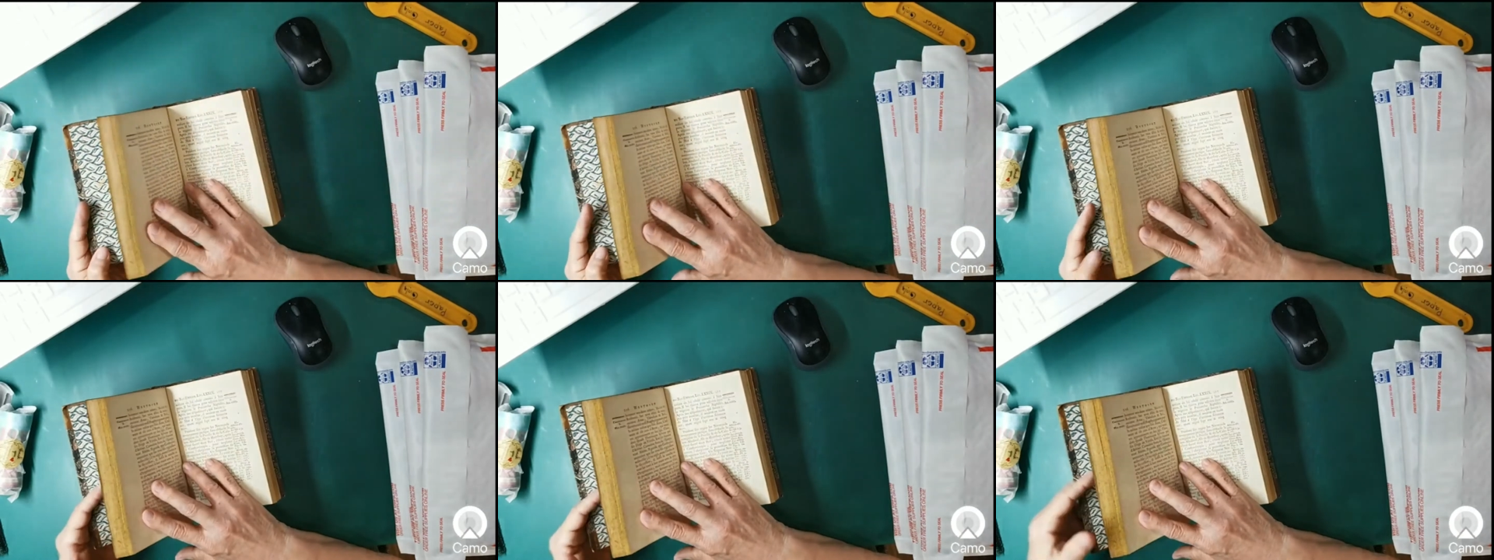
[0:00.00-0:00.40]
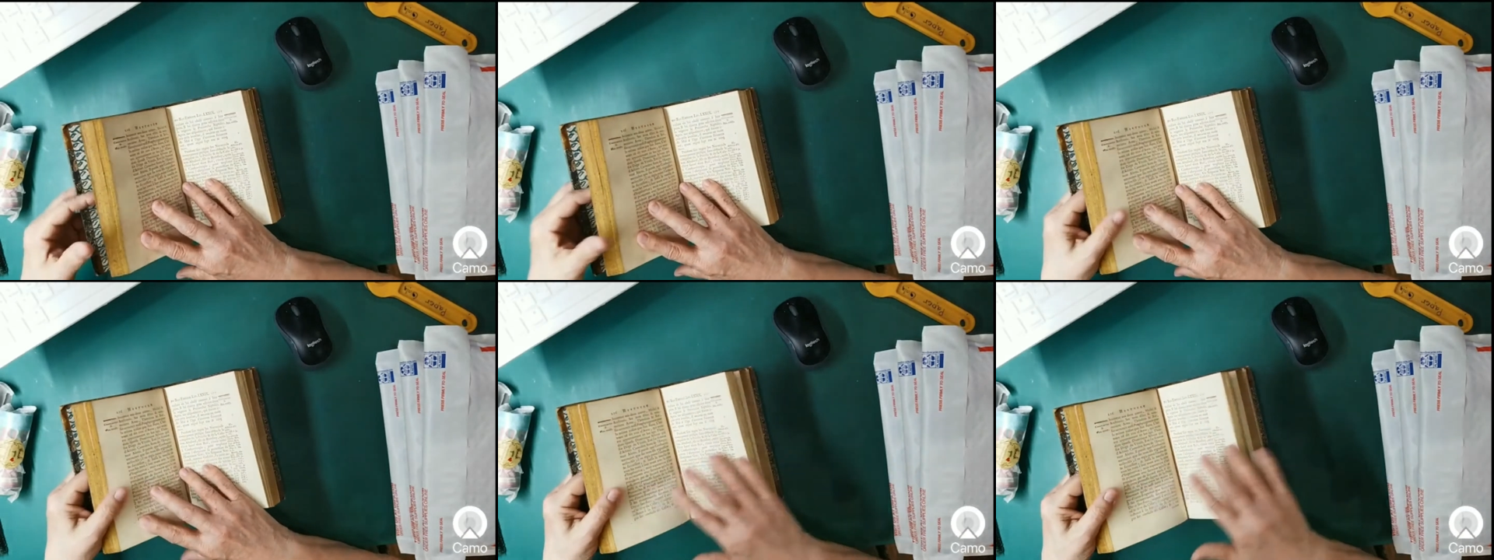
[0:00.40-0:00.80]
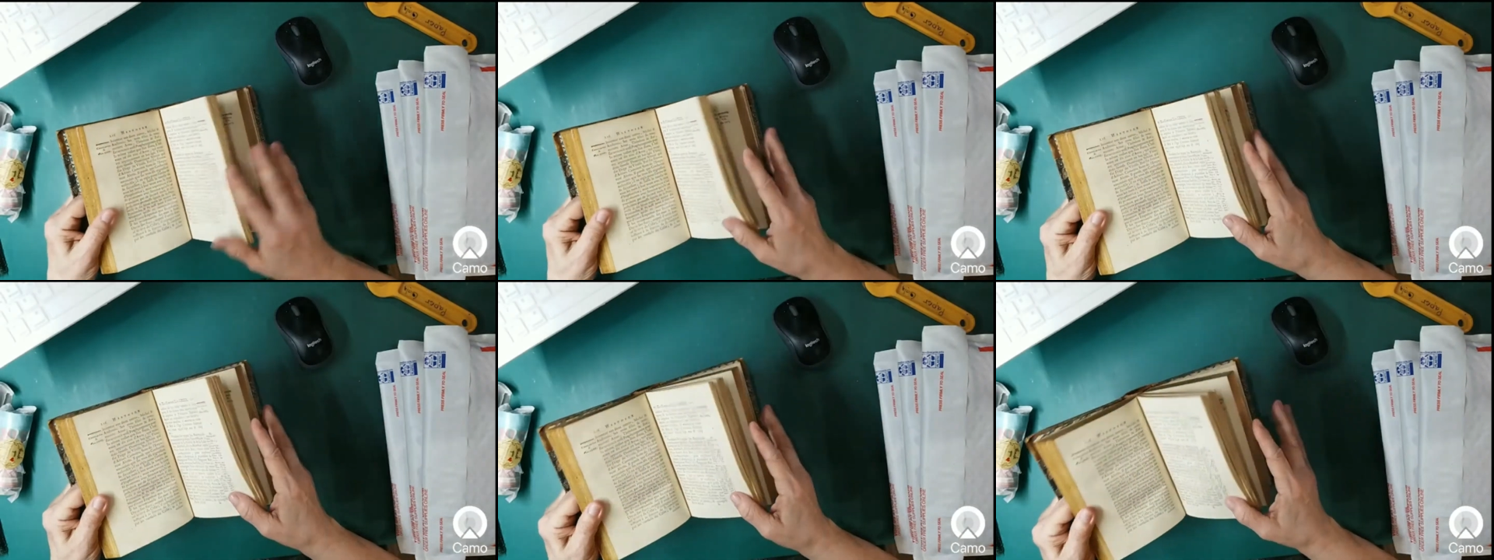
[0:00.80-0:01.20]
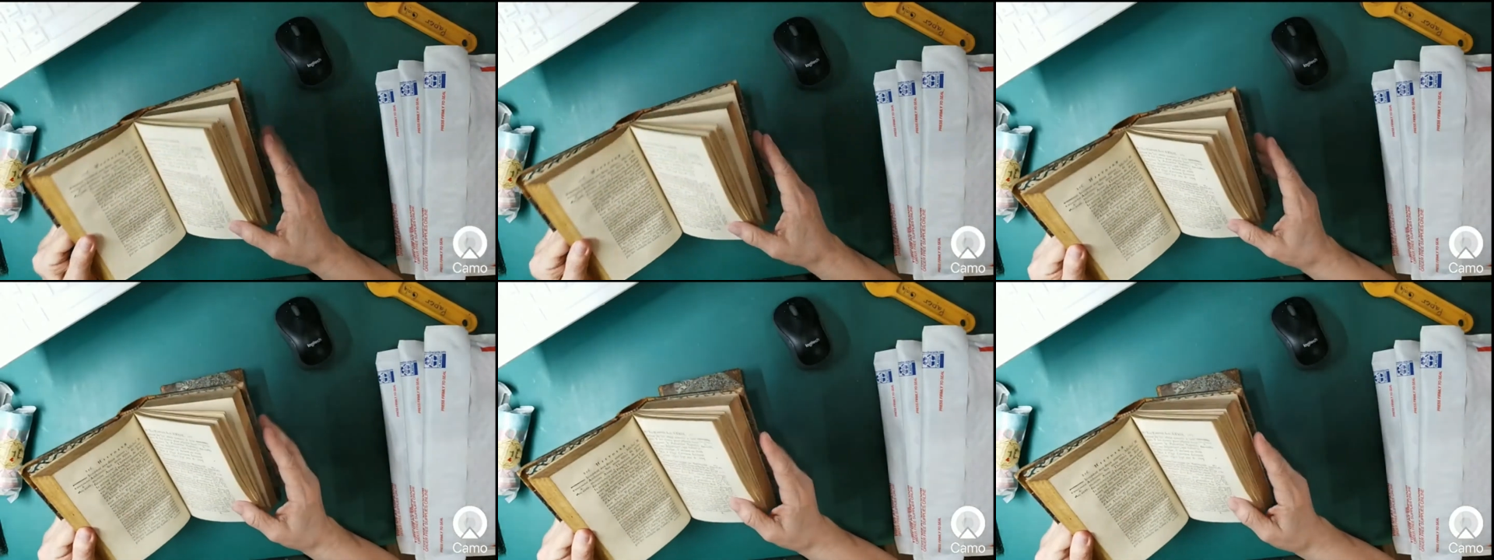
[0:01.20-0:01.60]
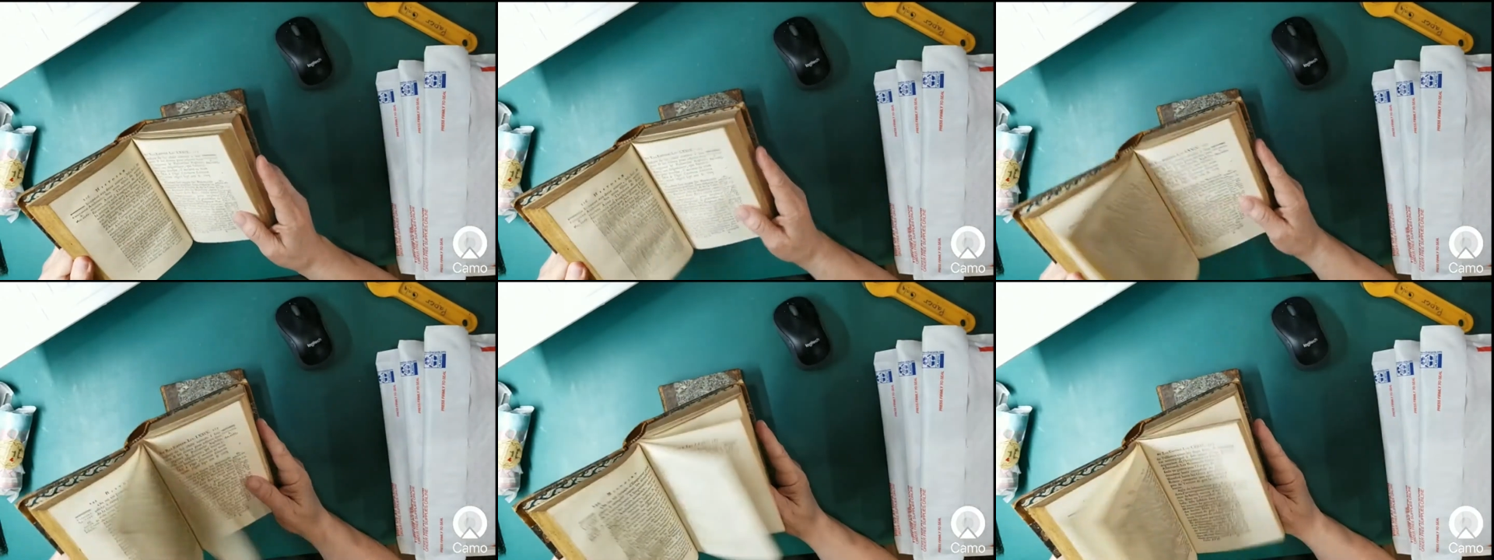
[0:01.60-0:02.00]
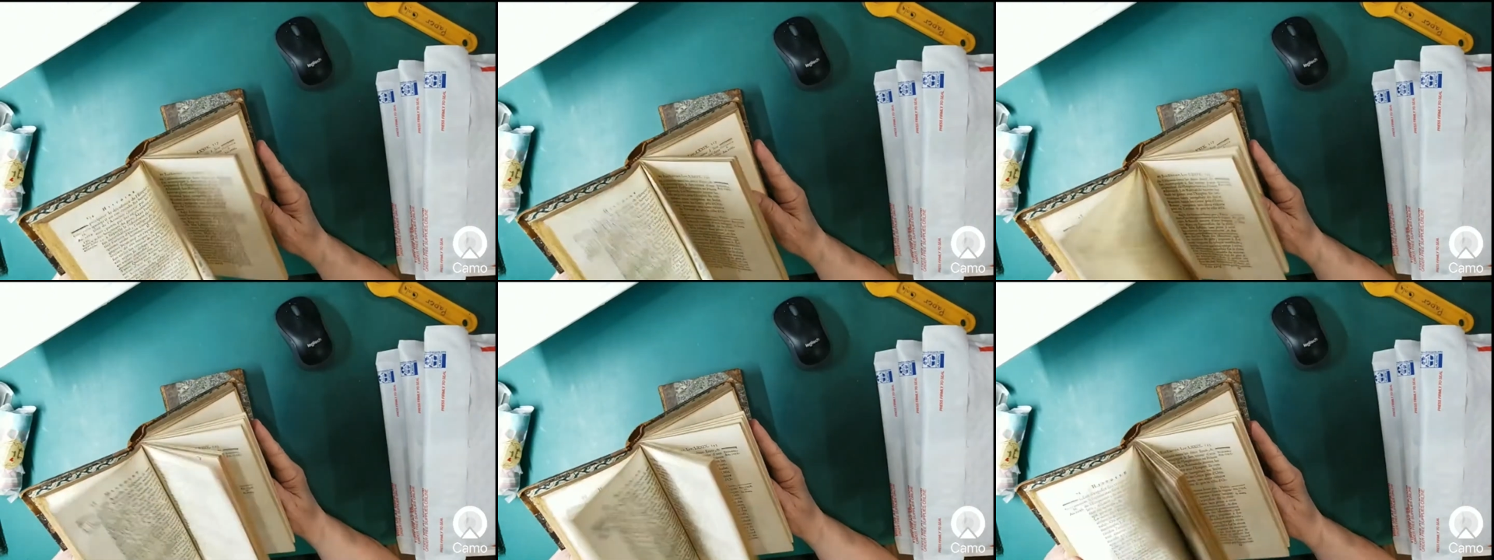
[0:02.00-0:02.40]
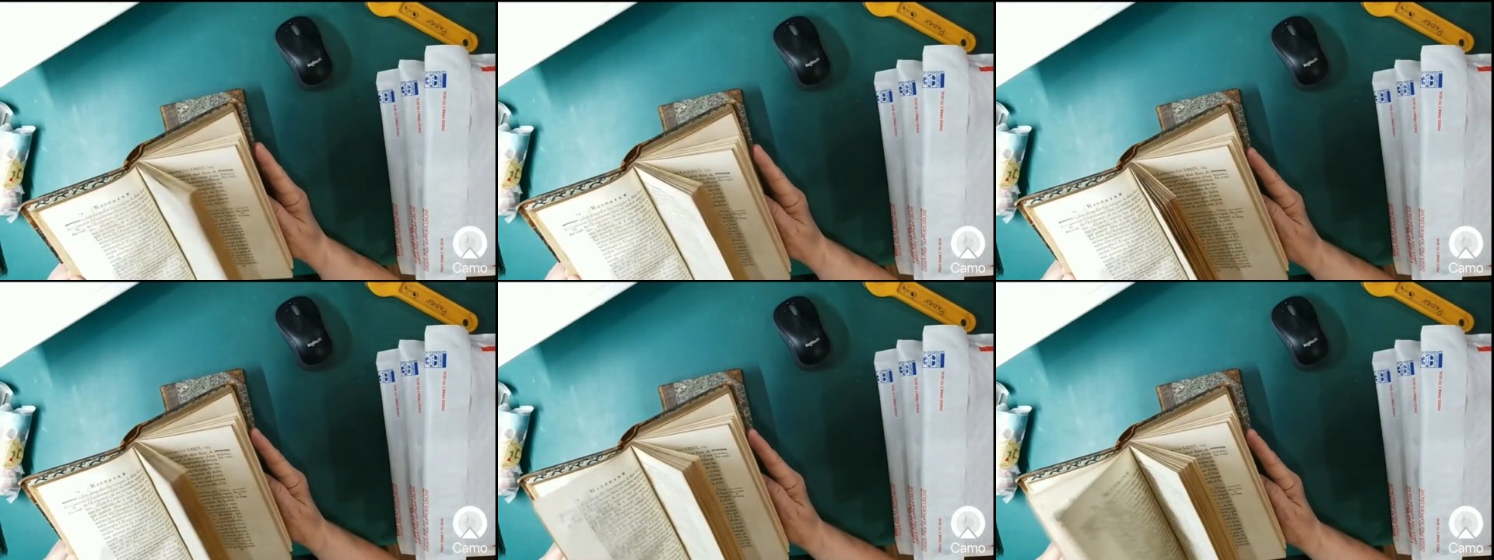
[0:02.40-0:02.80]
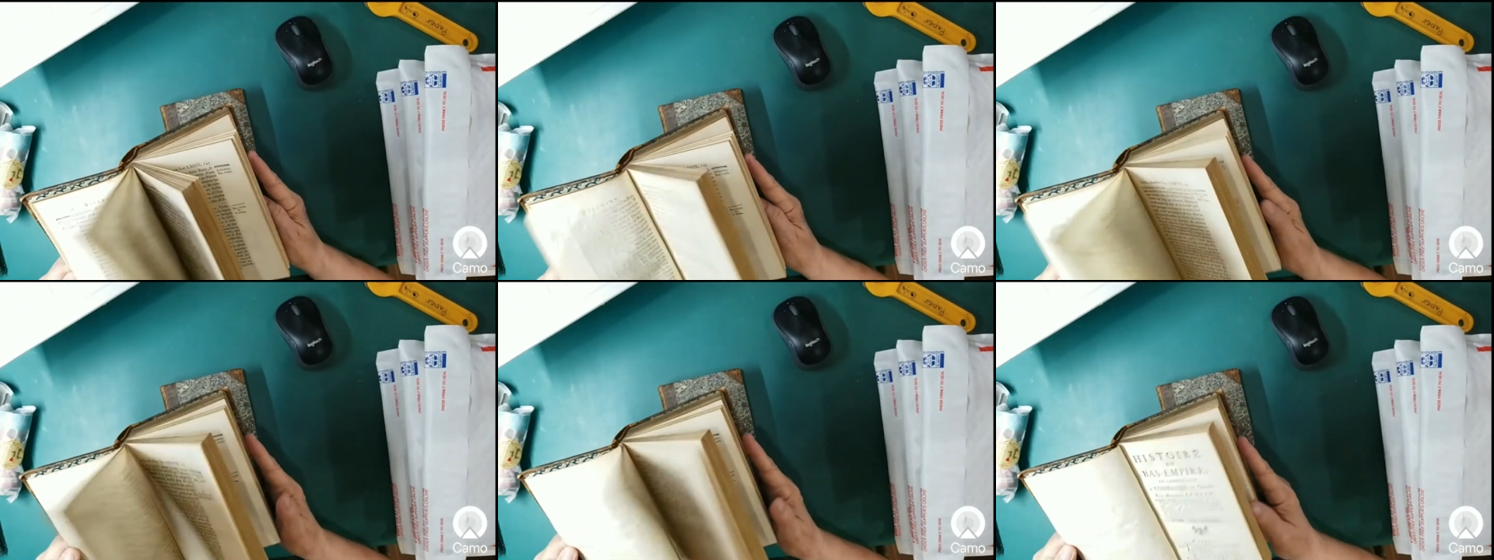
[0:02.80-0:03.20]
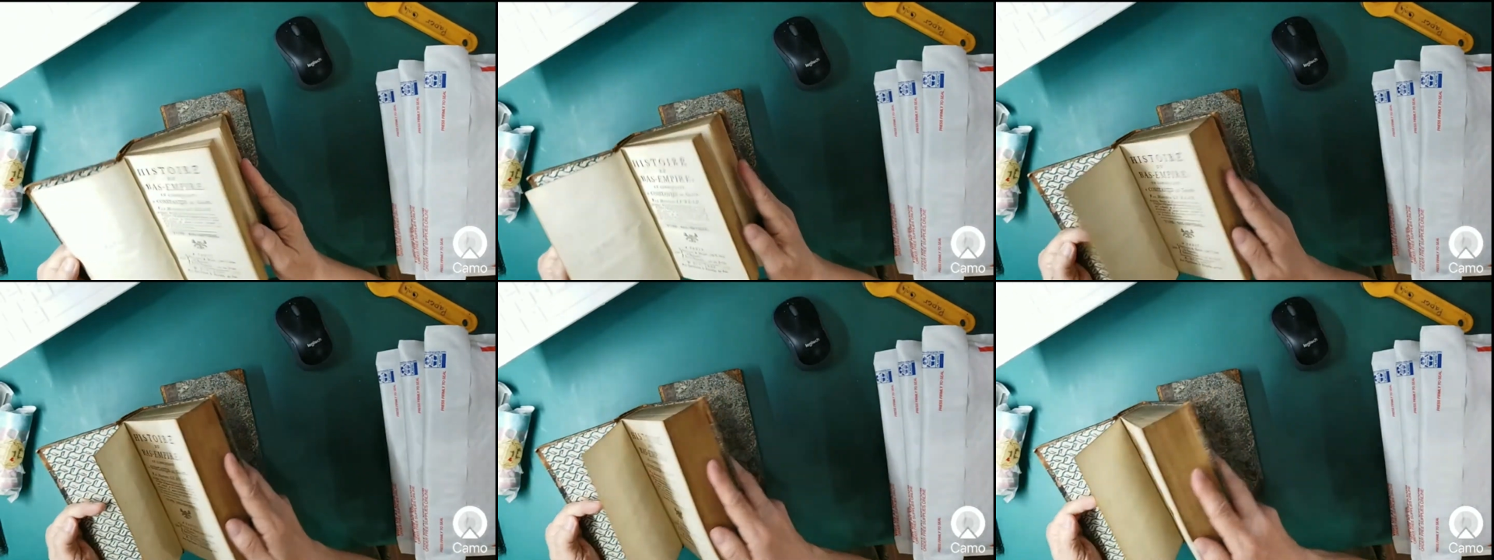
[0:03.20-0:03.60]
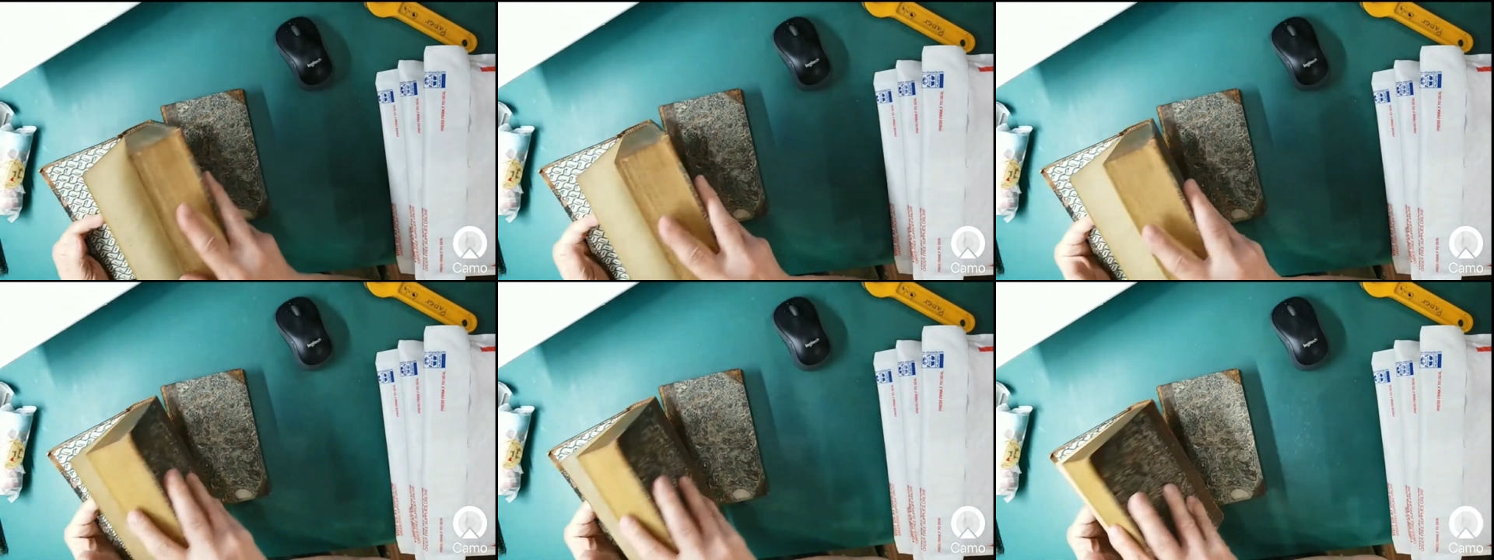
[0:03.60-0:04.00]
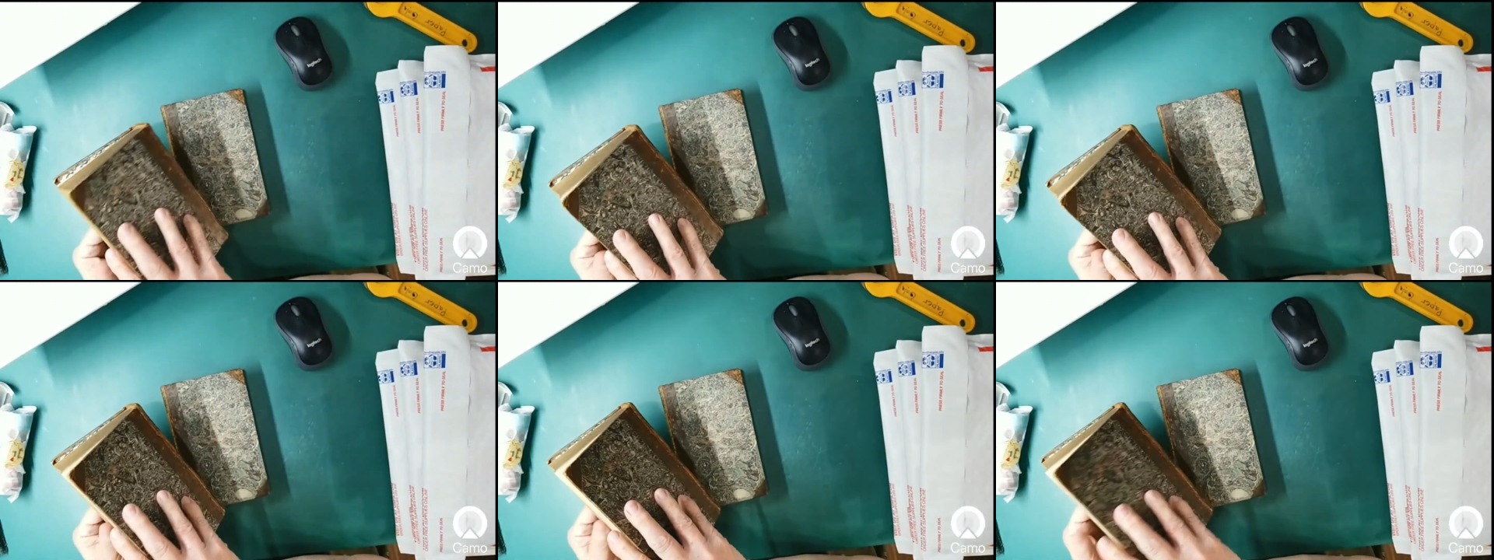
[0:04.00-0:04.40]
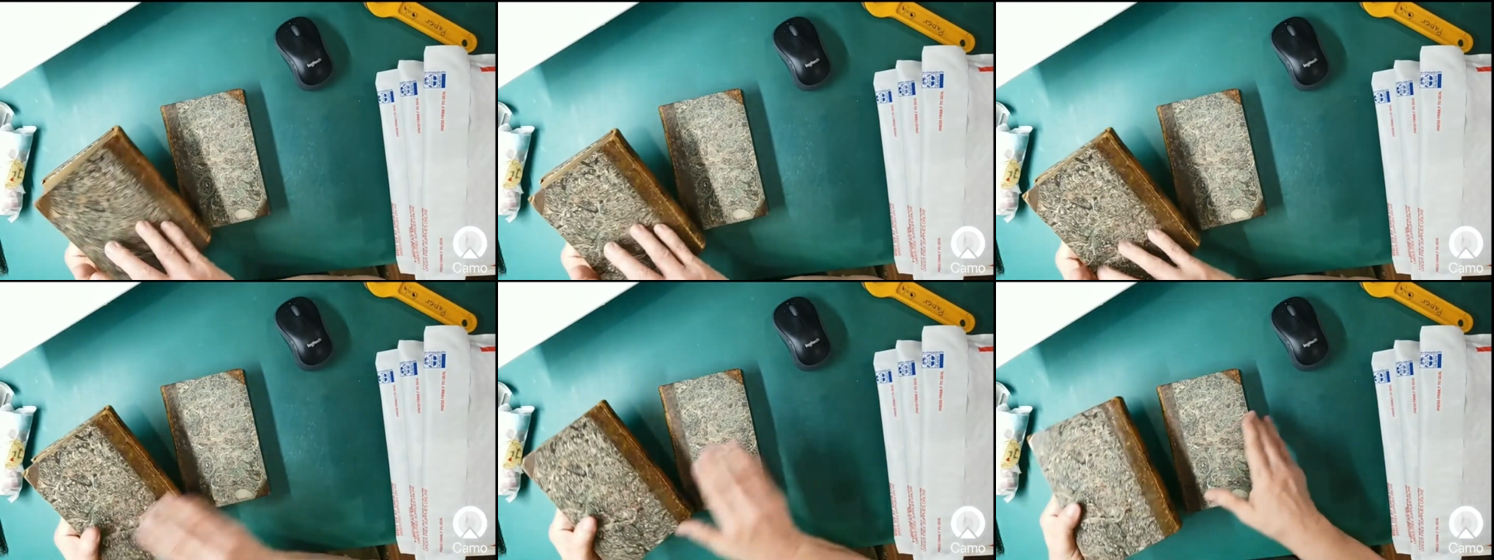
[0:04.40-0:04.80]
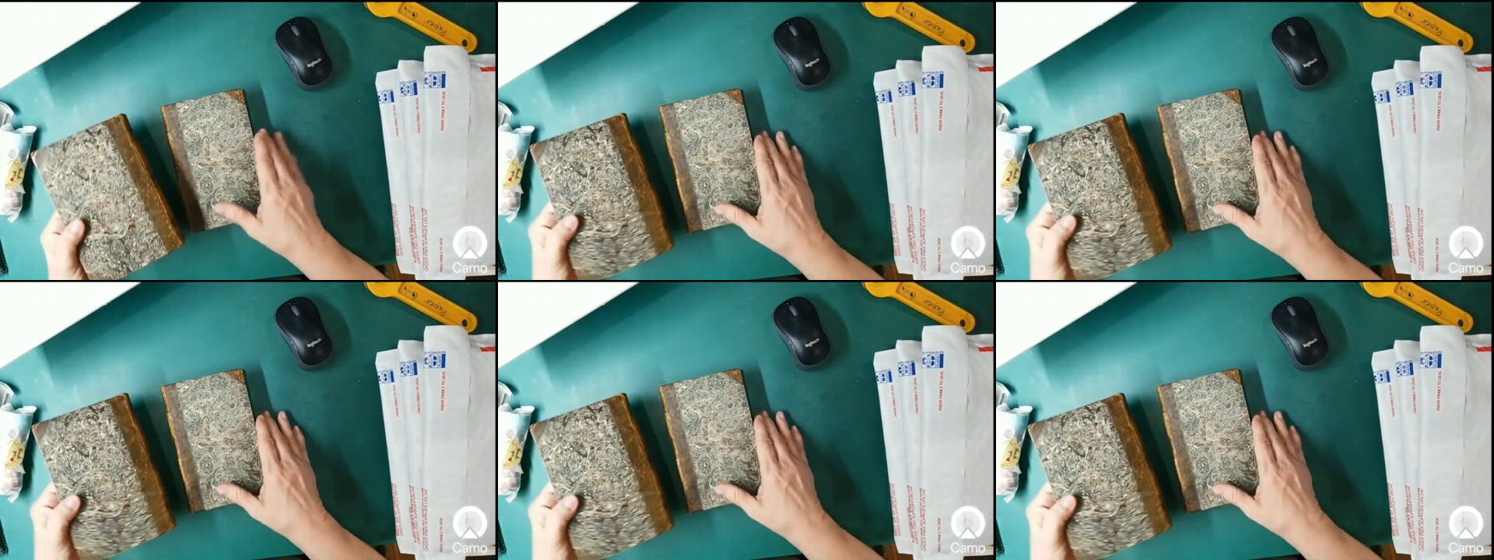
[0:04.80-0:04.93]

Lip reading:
[unreadable: no face in view]